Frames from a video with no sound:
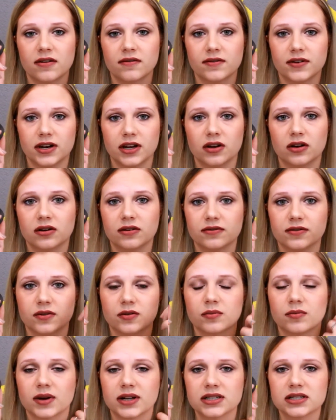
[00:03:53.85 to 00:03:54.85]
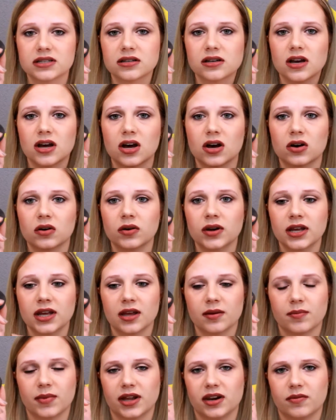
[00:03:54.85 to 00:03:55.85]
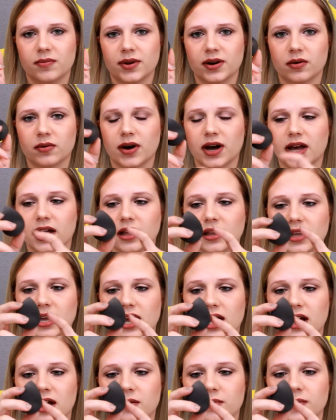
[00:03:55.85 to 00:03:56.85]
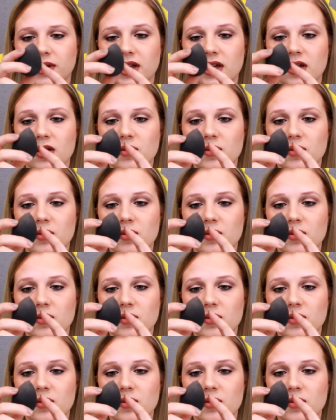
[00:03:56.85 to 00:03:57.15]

video a few months ago, might have been a while, um,